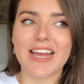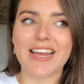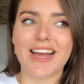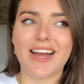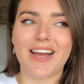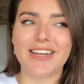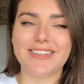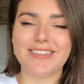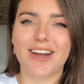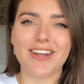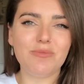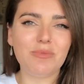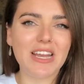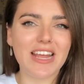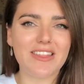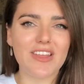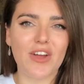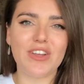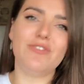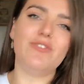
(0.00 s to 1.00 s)
of went in
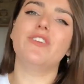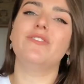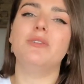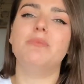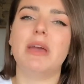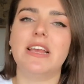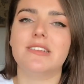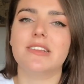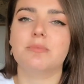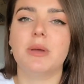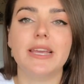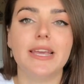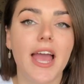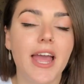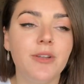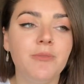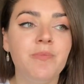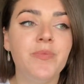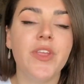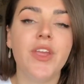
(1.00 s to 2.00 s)
there only for a few basics, but
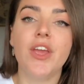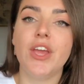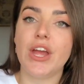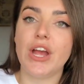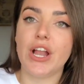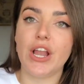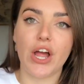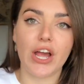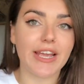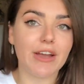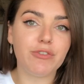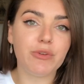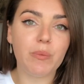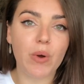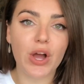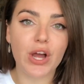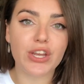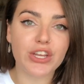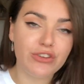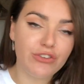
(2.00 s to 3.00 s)
again, like everyone,
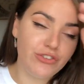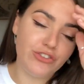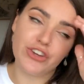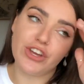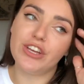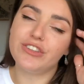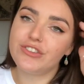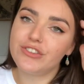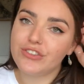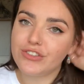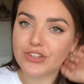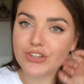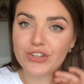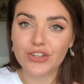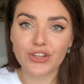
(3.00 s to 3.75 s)
you just